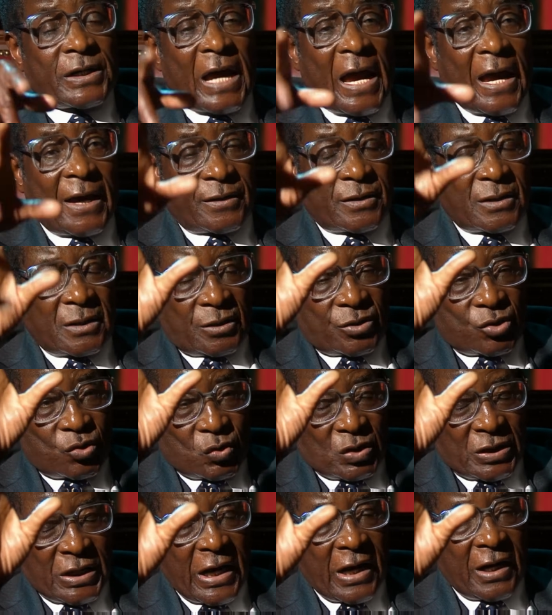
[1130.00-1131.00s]
had to
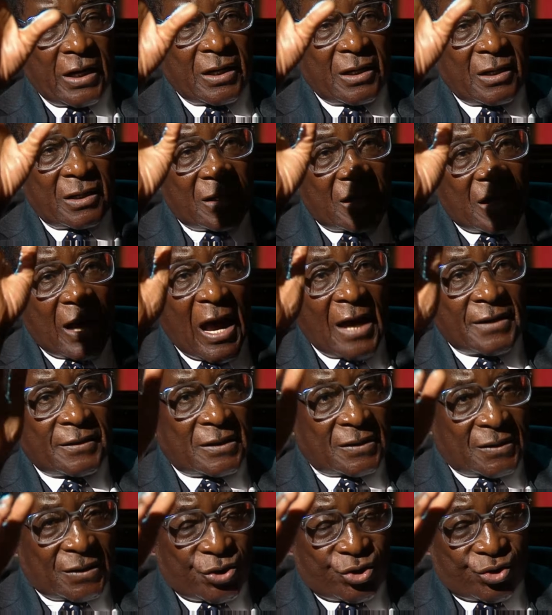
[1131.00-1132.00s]
take a
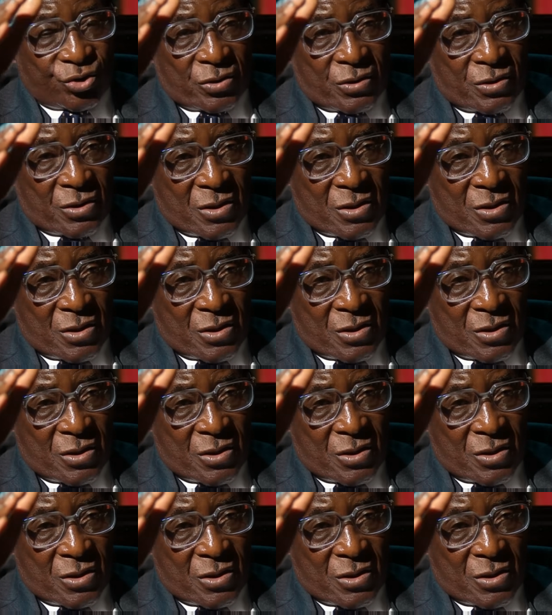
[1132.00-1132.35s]
decision,